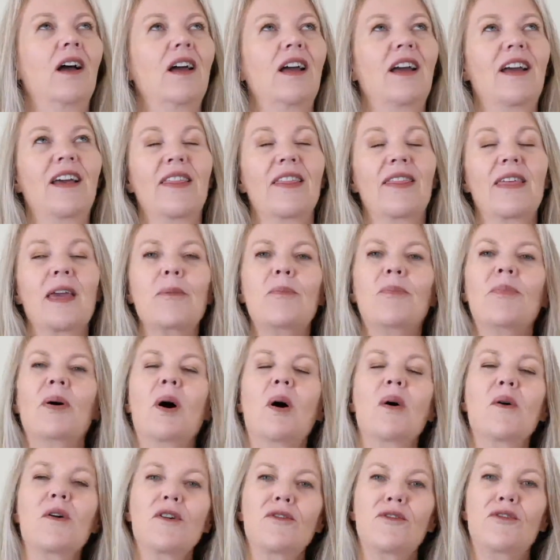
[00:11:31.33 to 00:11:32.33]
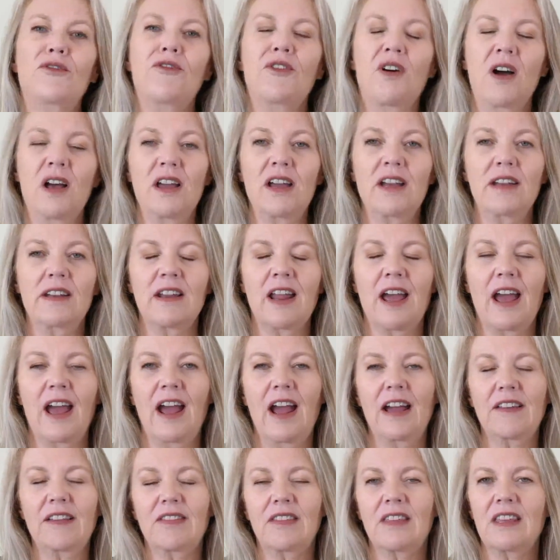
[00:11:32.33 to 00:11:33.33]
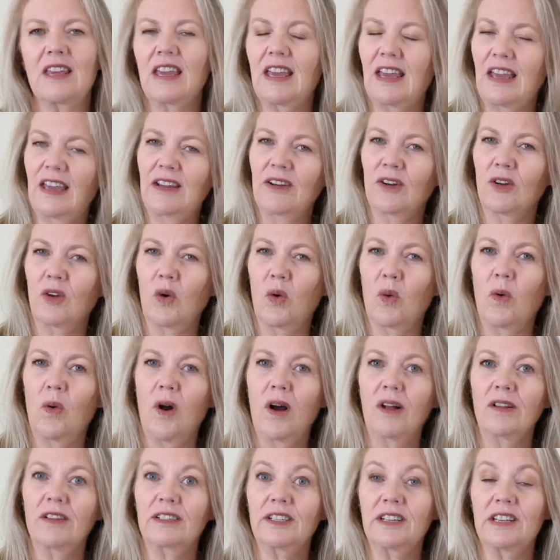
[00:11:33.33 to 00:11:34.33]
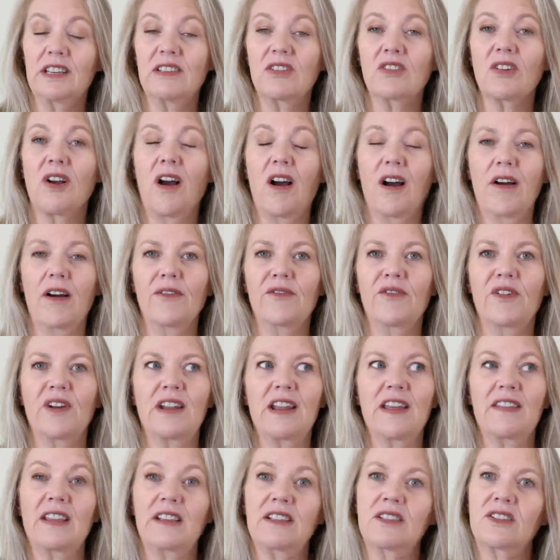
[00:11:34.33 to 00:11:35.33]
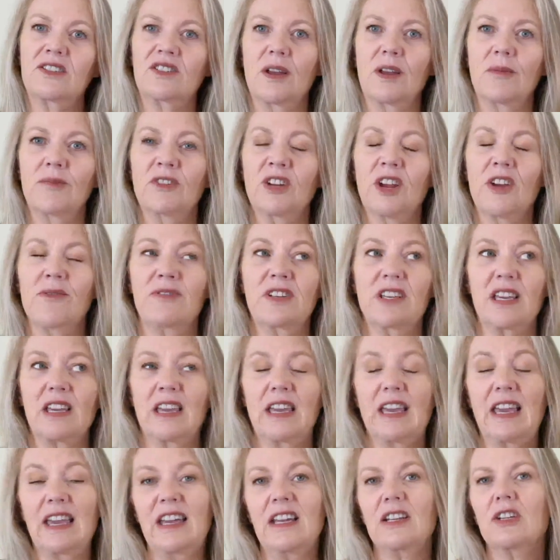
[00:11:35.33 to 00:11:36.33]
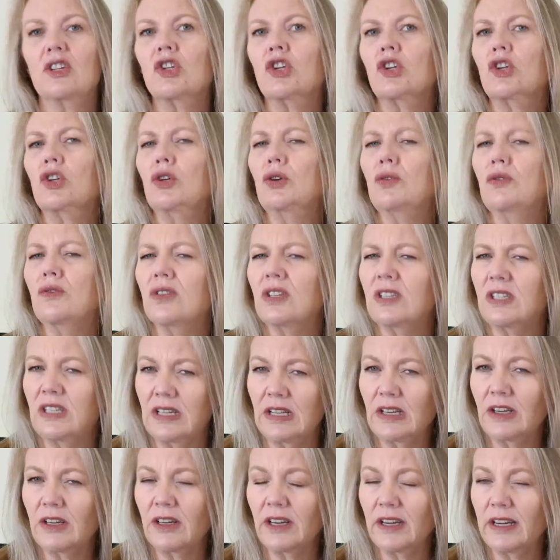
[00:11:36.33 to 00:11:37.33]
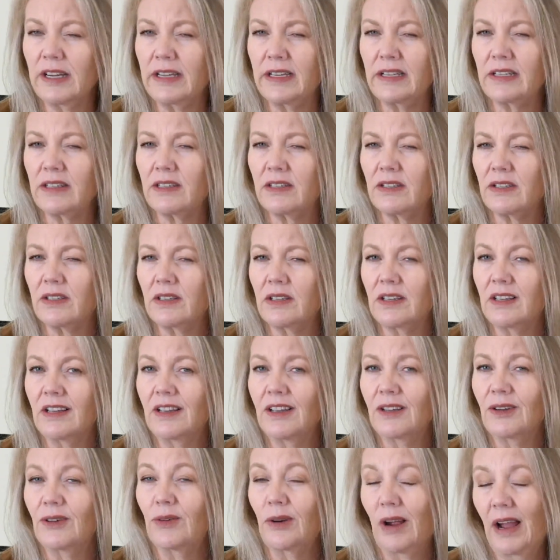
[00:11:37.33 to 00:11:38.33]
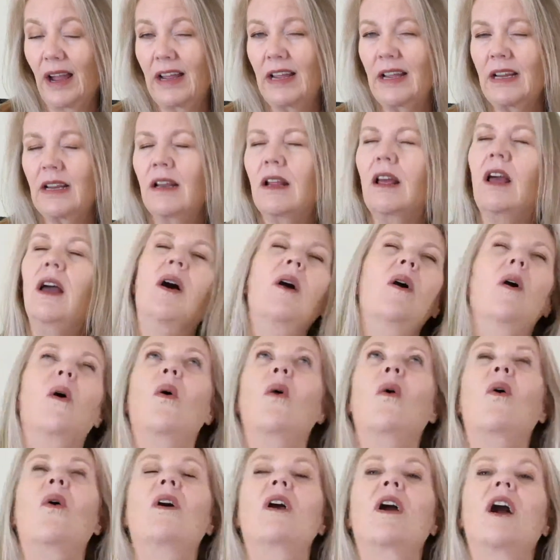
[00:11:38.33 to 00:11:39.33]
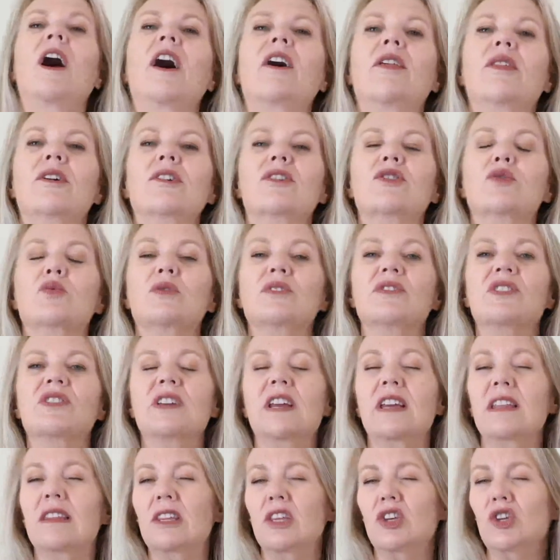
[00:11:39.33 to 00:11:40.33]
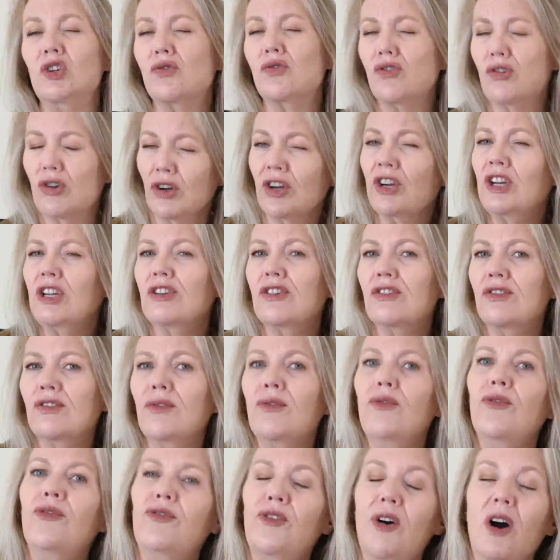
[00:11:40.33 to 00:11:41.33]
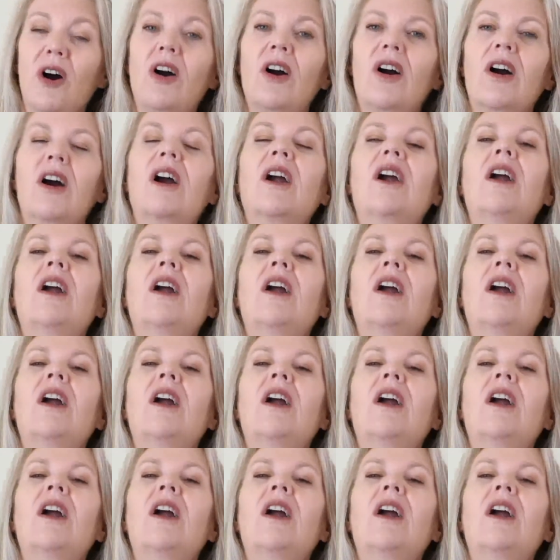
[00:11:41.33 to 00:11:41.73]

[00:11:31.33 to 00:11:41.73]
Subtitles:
they poke fun at the inequalities often, and then sometimes they get too serious, right? Or others will say, you took it too far.